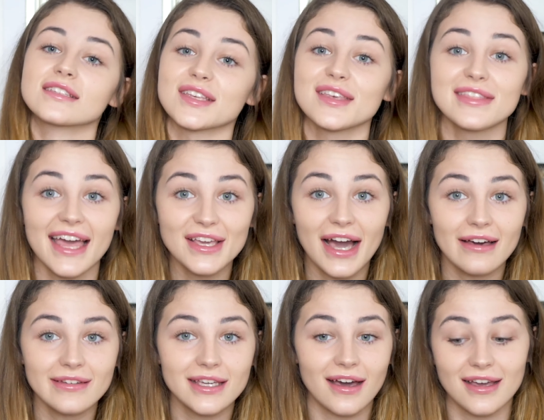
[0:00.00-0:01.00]
So there you
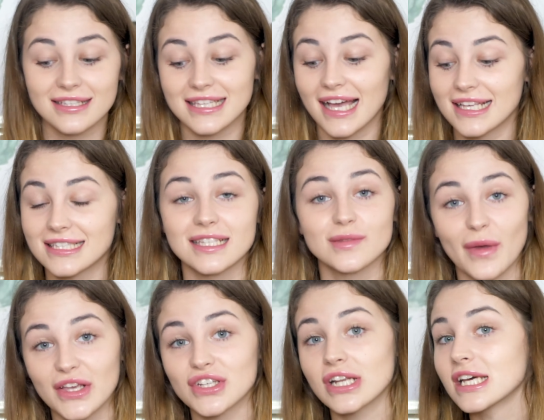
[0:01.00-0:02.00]
have it, guys. That is the
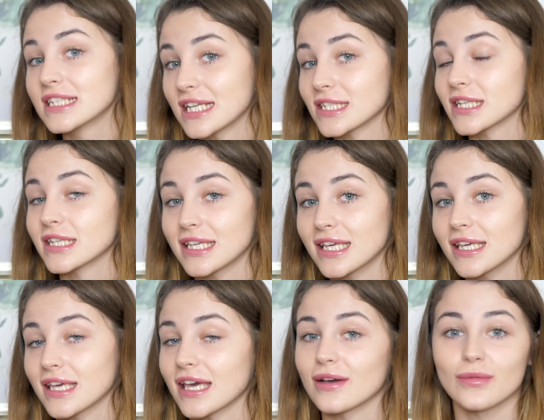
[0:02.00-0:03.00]
Special Edition
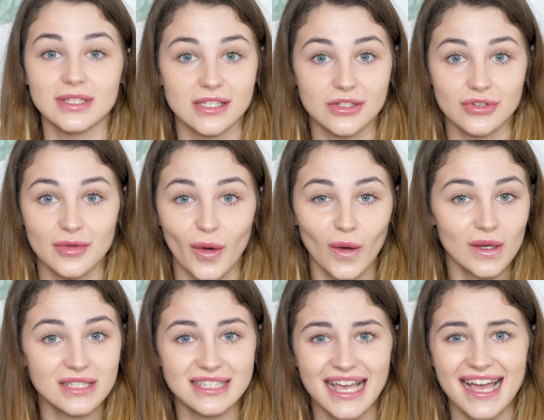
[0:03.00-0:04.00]
Geek Gear Wizardry
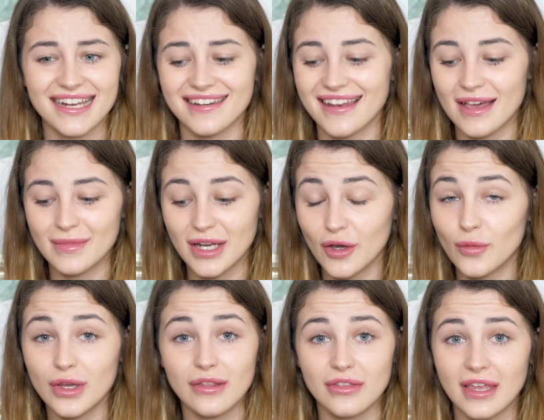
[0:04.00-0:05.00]
Box, and let me know
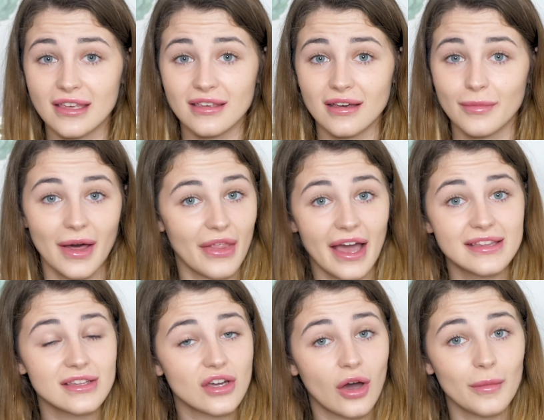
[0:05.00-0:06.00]
what you think about that
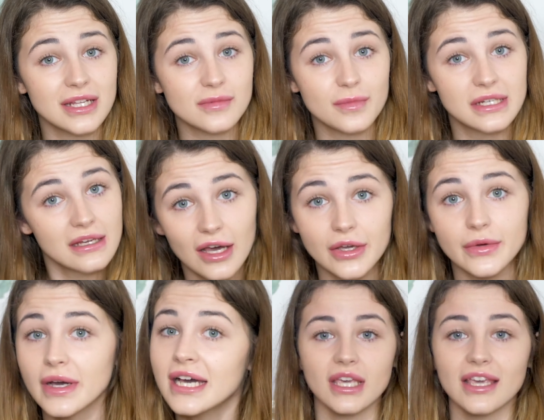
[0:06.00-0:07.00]
in the comments
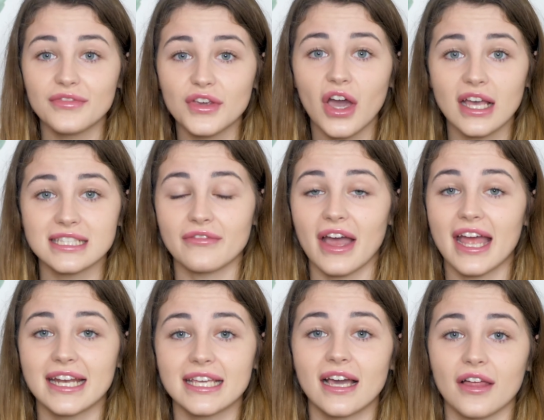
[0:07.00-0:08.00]
below. If you guys have
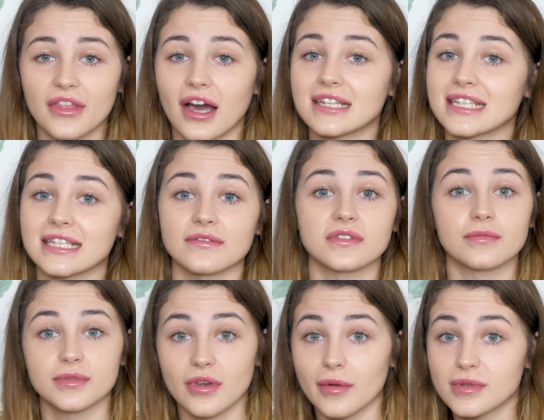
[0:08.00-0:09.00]
any other ideas of
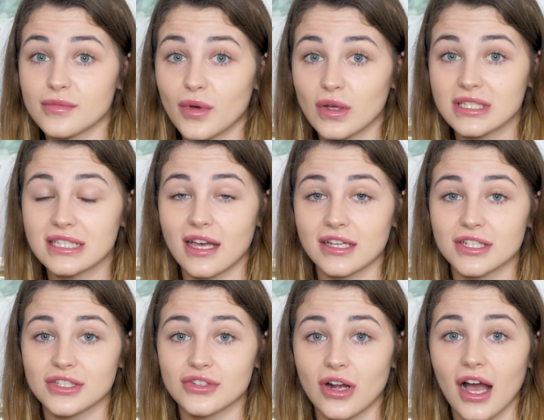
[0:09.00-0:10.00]
subscription boxes that I
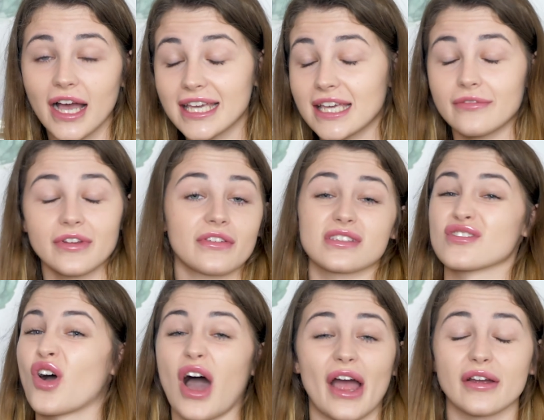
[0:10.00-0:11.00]
should try, even if it's
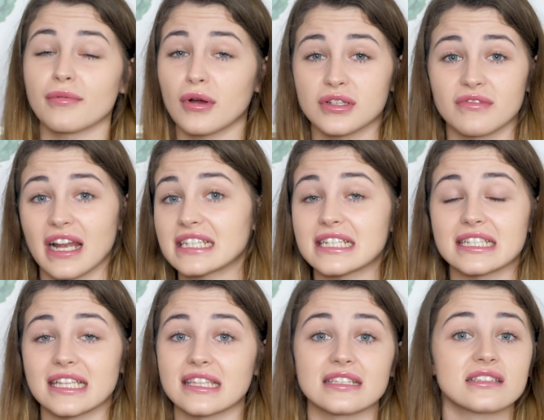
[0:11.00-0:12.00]
not Harry Potter
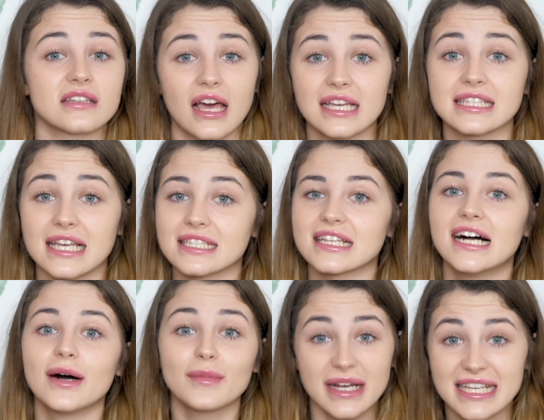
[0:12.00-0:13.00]
related in the slightest,
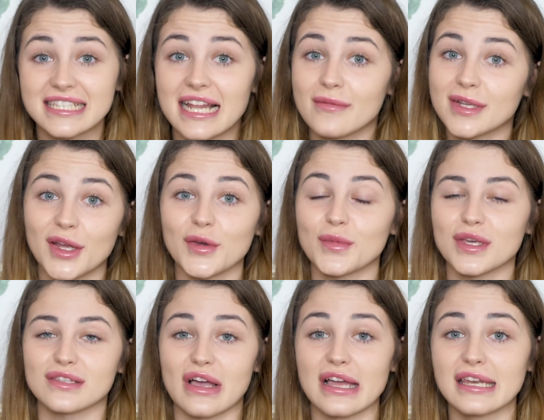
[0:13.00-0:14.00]
please let me know,
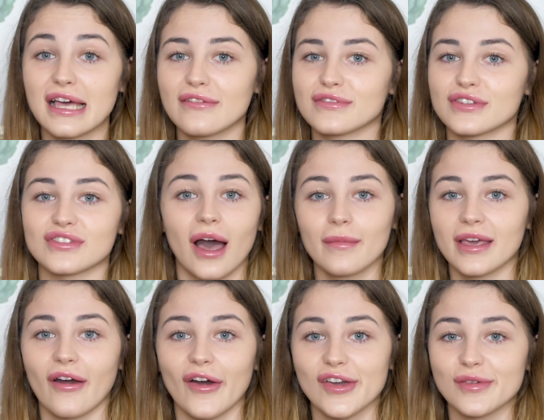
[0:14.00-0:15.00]
because I love just
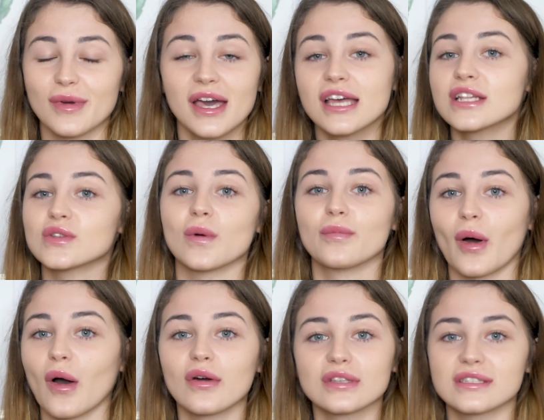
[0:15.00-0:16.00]
coming home to a
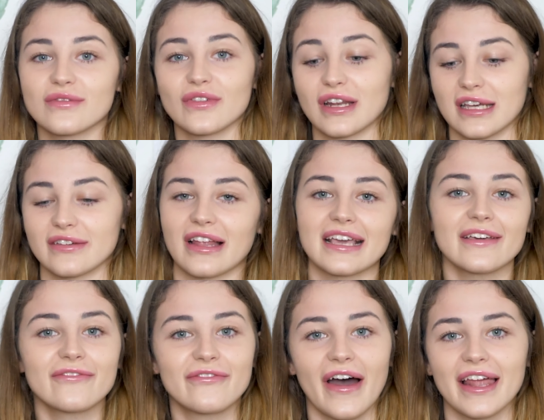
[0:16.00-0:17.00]
box full of like
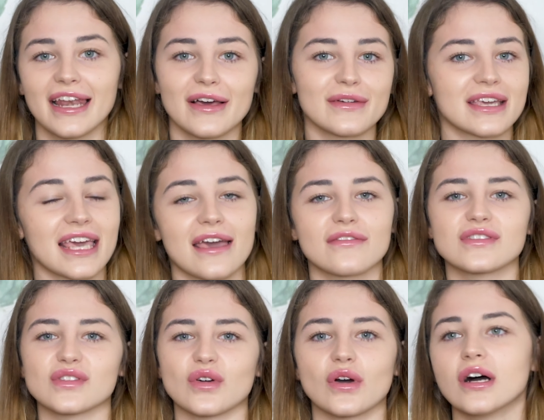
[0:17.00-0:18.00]
fun little
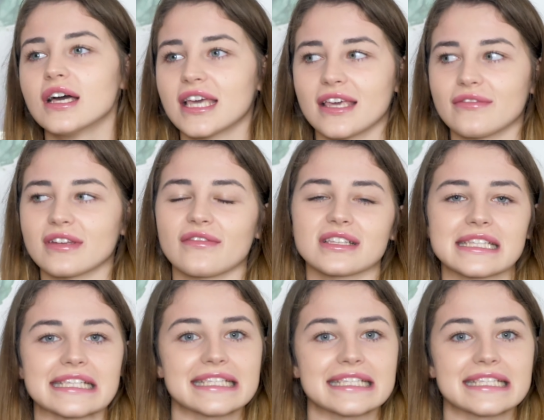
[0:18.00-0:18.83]
gifts, or even if it's a